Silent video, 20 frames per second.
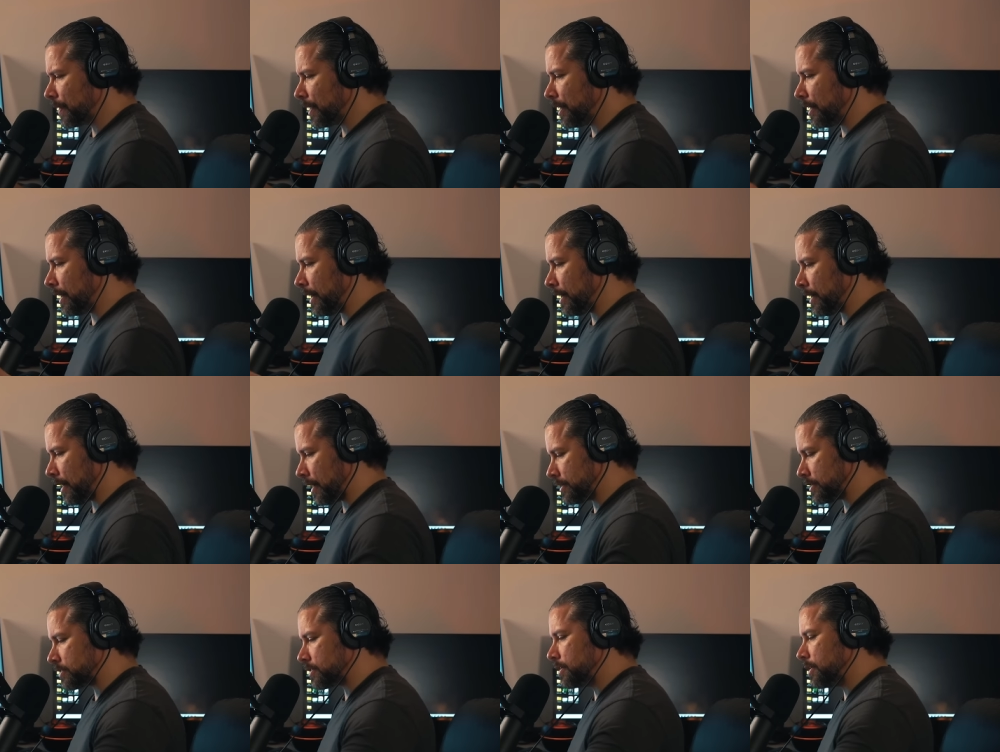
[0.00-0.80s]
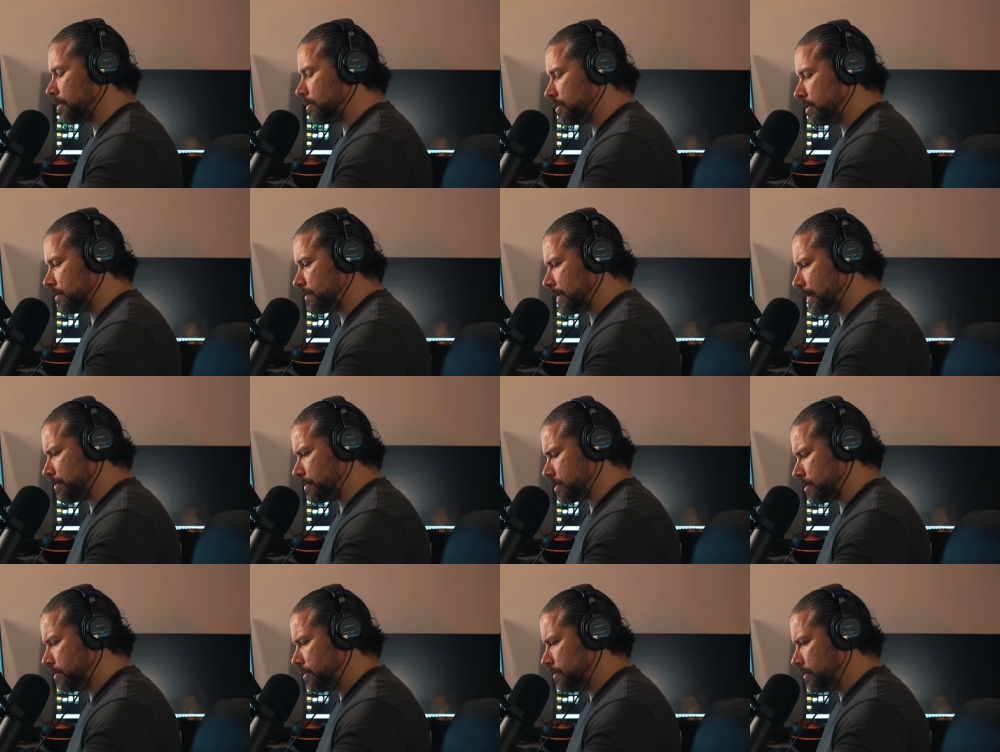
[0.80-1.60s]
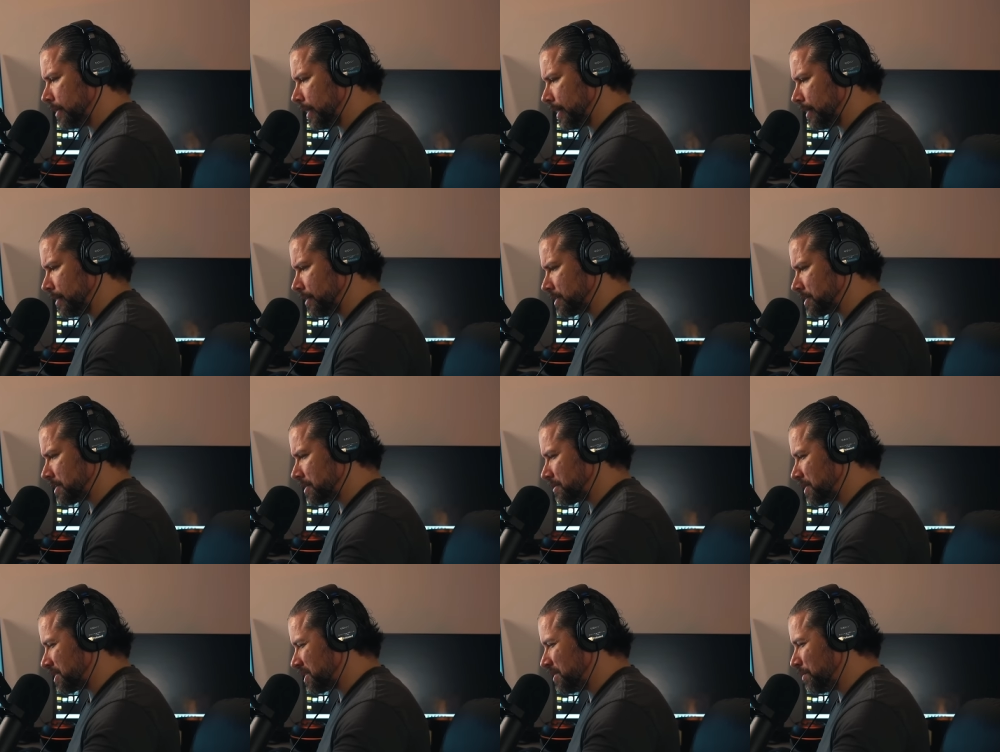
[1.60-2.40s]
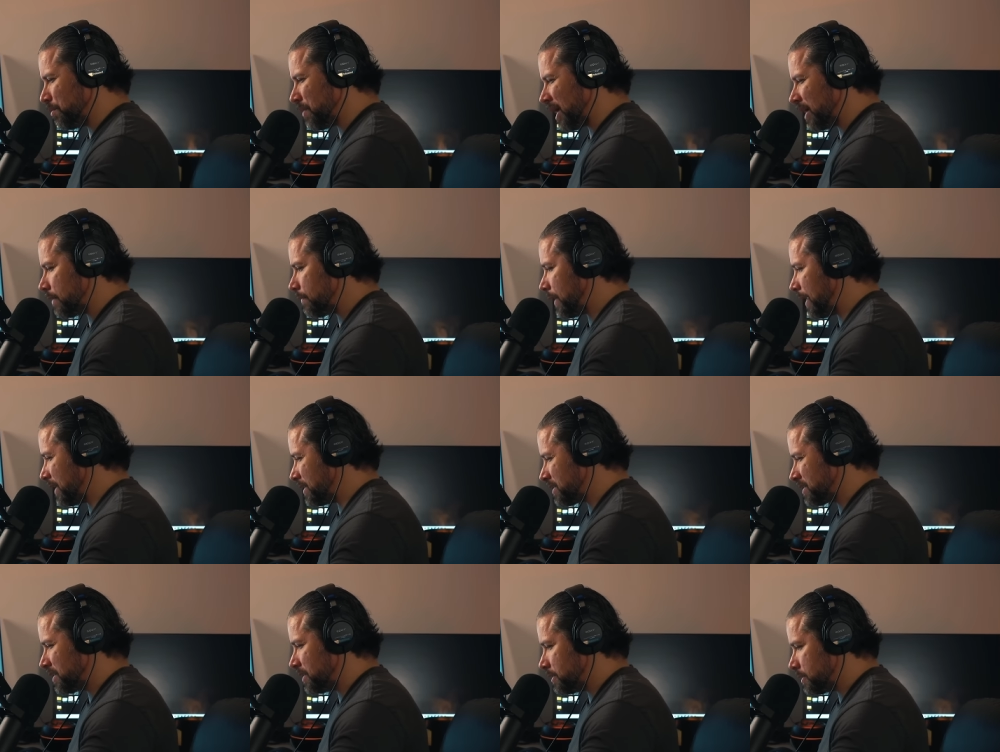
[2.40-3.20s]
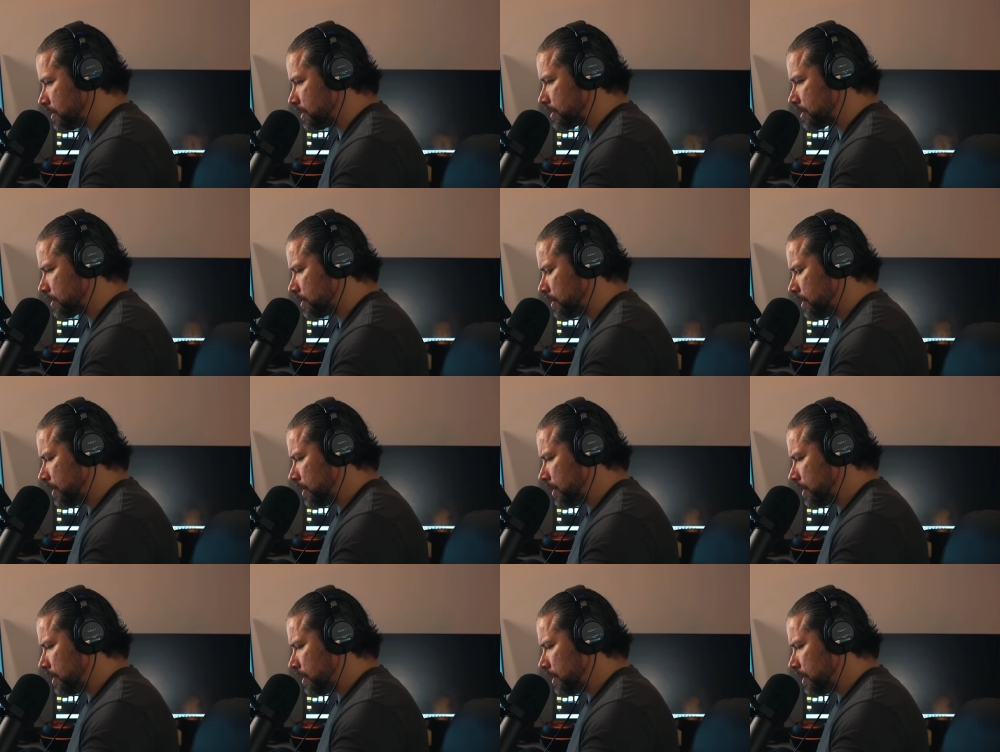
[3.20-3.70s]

and I honestly don't know if that was true or not. It seemed like she might have had seizures.